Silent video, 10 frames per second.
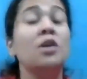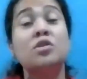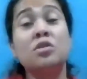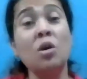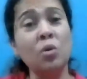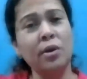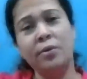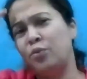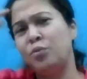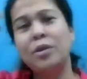So
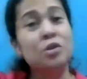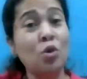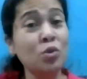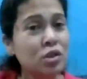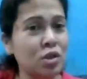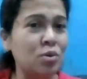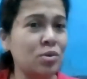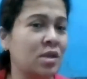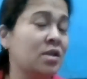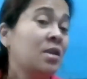if we don't
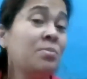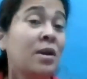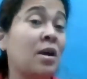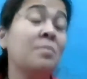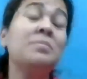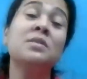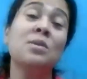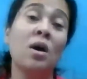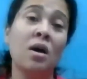use it, it becomes